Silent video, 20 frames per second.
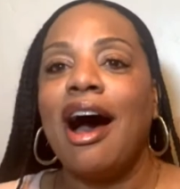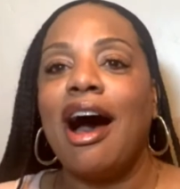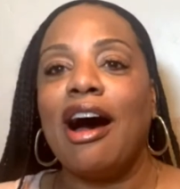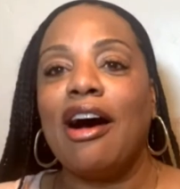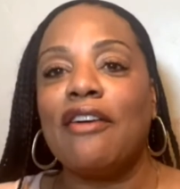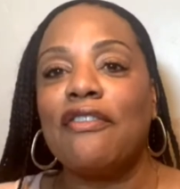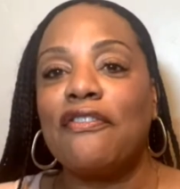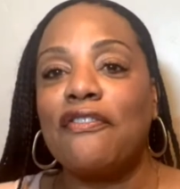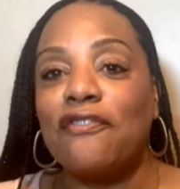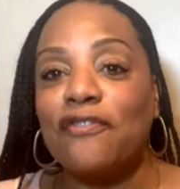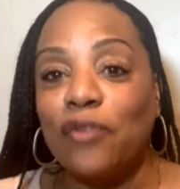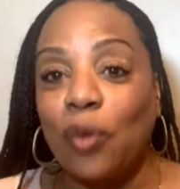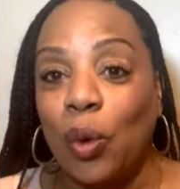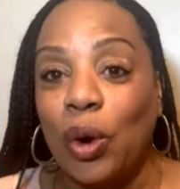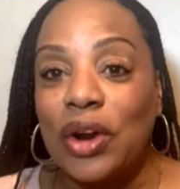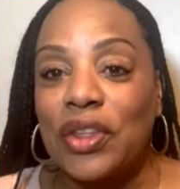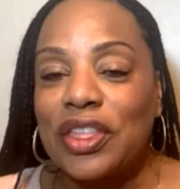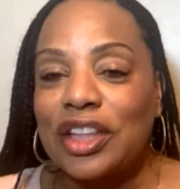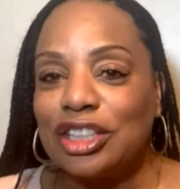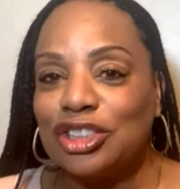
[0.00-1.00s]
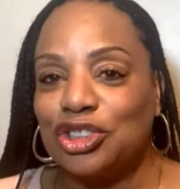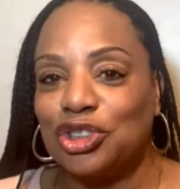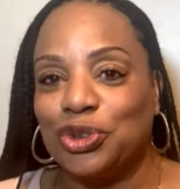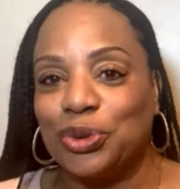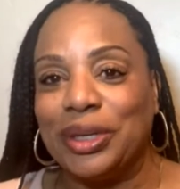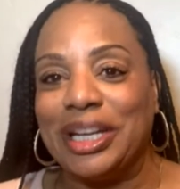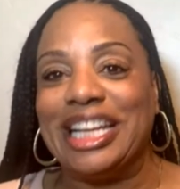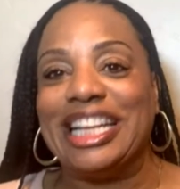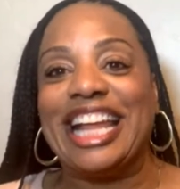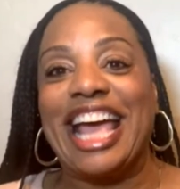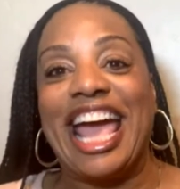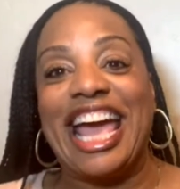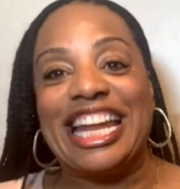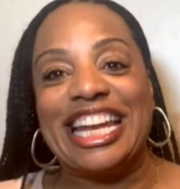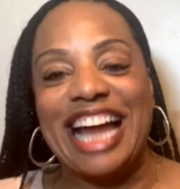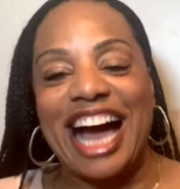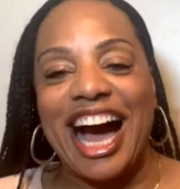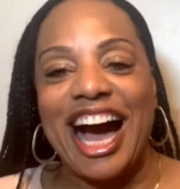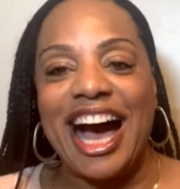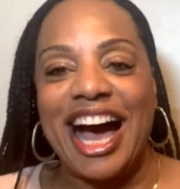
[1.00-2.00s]
of 4th Street
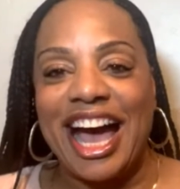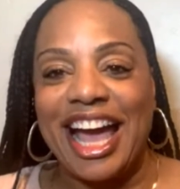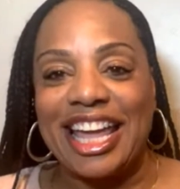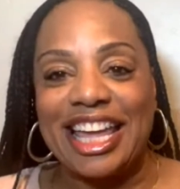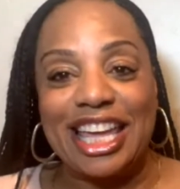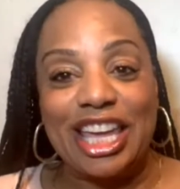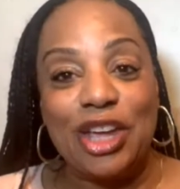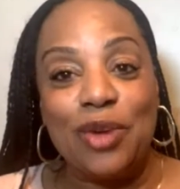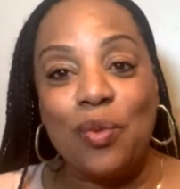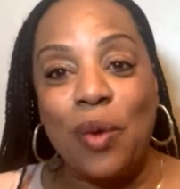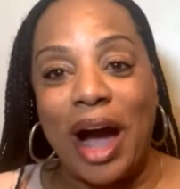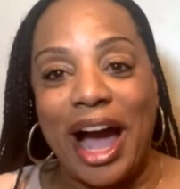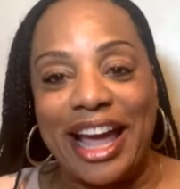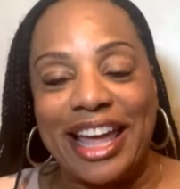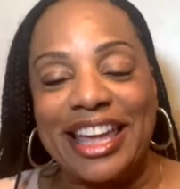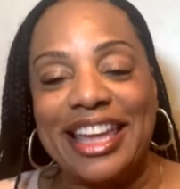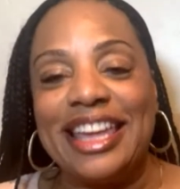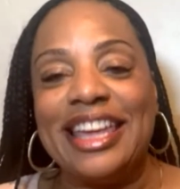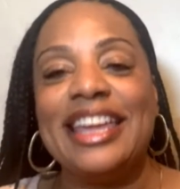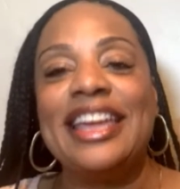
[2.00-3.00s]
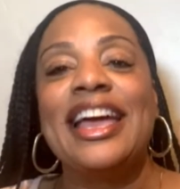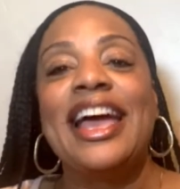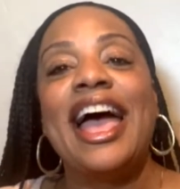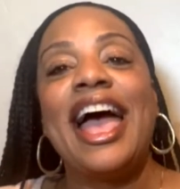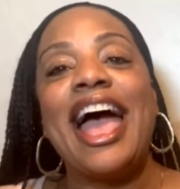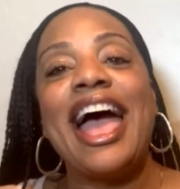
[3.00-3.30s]
and IEYE.